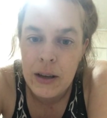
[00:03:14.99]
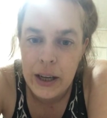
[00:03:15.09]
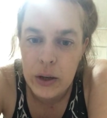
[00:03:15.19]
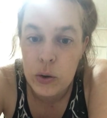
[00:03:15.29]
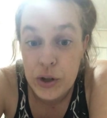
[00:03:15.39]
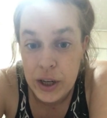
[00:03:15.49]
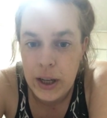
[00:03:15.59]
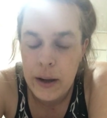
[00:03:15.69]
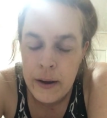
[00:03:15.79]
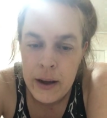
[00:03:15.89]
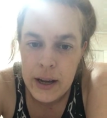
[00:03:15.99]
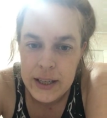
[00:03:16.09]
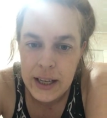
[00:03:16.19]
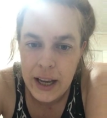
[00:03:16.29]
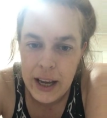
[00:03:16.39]
He or she
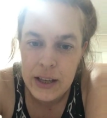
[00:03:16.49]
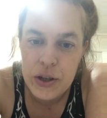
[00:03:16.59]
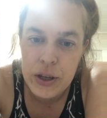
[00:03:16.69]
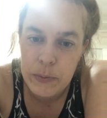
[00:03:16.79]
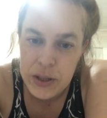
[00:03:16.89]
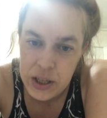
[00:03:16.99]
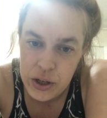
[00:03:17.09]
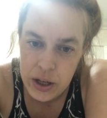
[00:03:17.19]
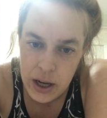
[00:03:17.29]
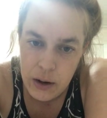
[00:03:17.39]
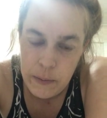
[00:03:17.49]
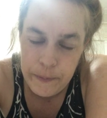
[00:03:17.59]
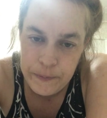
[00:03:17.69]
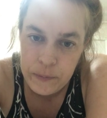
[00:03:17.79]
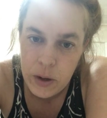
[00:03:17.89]
is engaged in position now
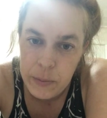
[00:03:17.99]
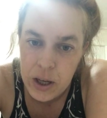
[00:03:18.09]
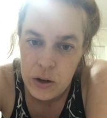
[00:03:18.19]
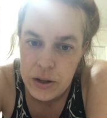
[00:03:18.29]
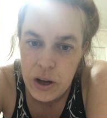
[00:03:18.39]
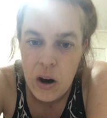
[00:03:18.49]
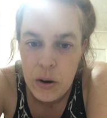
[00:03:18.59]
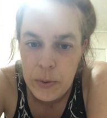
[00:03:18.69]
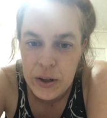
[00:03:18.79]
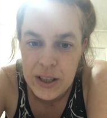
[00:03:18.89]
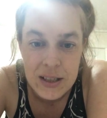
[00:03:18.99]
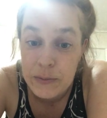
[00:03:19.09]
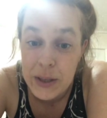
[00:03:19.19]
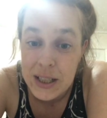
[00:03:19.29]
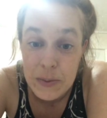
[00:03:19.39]
because the heartburn
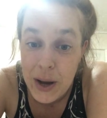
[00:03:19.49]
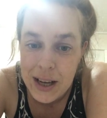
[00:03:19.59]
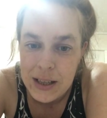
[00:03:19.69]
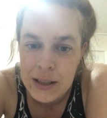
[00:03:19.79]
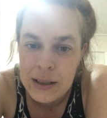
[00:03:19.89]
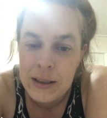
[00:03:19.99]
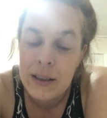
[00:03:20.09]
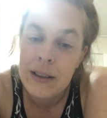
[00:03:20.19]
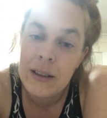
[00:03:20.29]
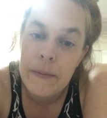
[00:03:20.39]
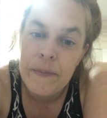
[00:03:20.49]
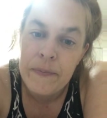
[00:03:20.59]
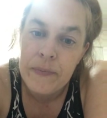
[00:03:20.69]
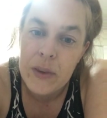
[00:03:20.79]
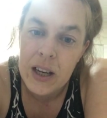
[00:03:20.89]
hasn't been as bad.
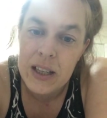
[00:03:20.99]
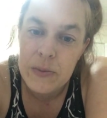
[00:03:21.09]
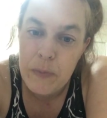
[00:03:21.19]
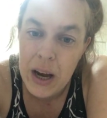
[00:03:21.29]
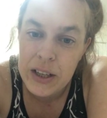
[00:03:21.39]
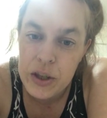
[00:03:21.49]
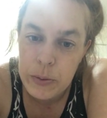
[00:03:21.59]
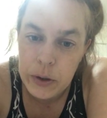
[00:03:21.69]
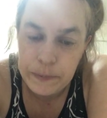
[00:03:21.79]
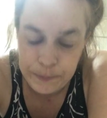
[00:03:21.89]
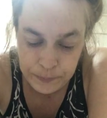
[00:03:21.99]
It's manageable.